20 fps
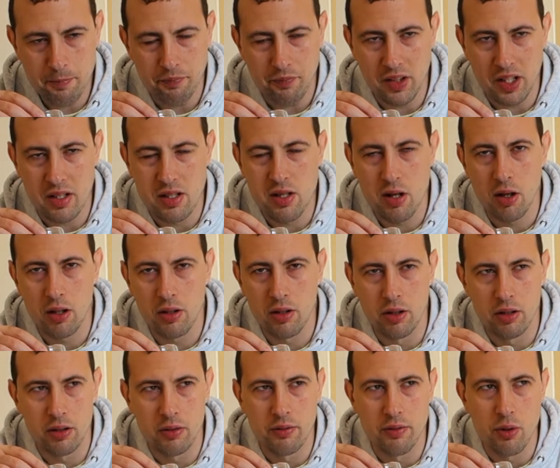It's hard
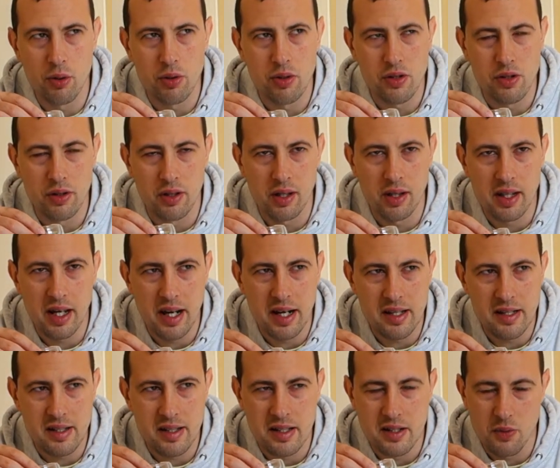not to focus on the
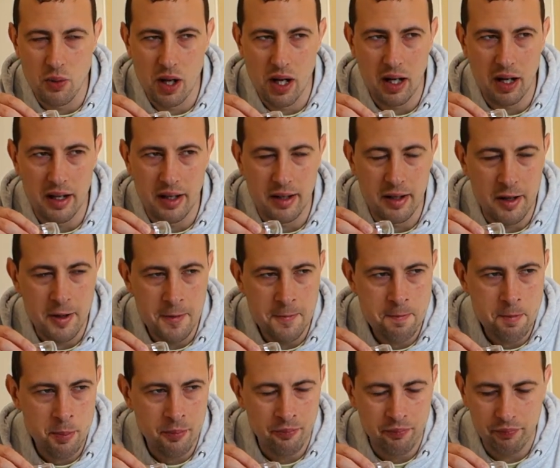taste as well, and
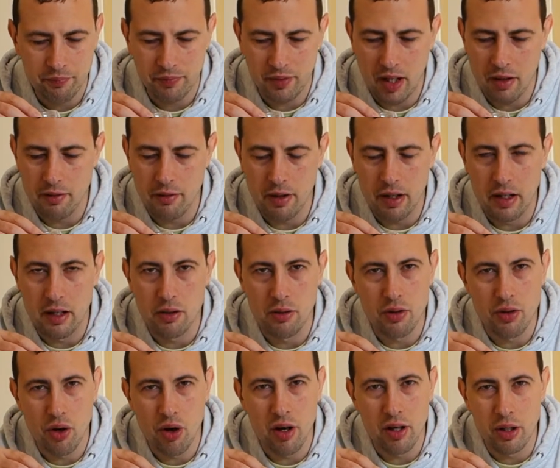I think you
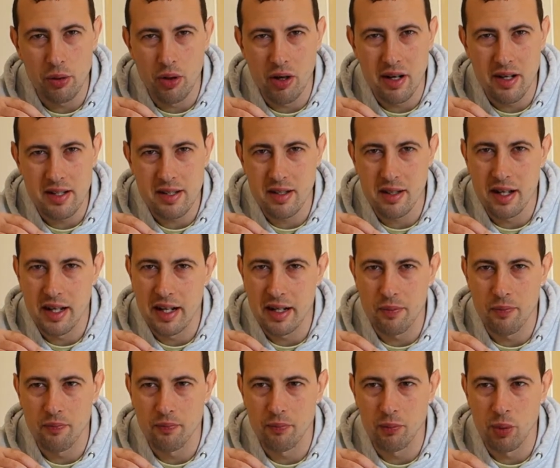try to isolate
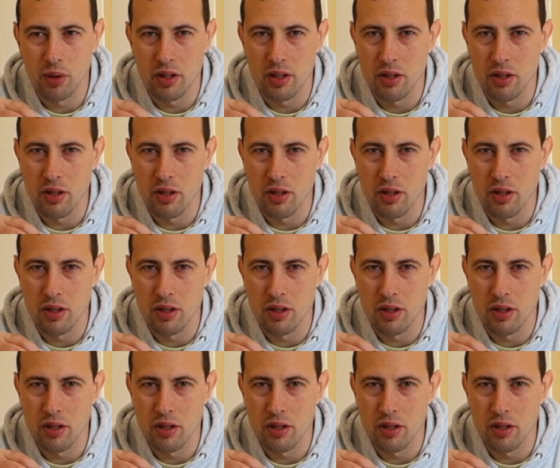what